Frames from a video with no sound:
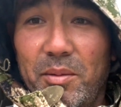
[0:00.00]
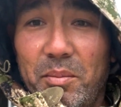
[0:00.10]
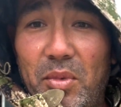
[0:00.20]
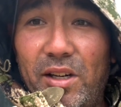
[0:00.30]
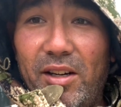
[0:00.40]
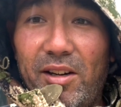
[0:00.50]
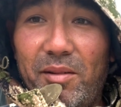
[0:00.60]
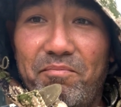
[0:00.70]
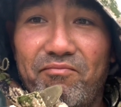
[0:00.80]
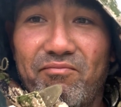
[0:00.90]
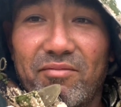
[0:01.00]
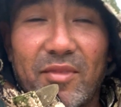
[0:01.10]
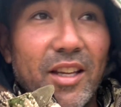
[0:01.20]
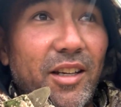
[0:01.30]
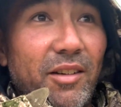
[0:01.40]
But
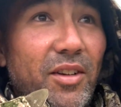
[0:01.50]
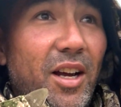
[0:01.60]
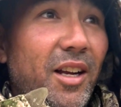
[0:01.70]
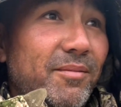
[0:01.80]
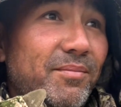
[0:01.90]
if not,